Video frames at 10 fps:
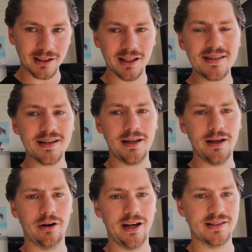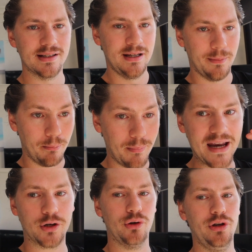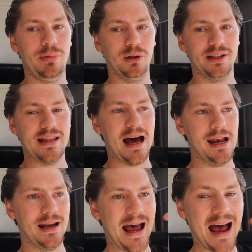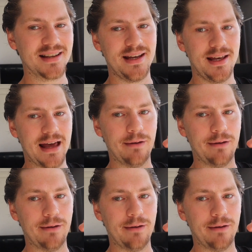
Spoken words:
lesson here is make sure you're building that asset,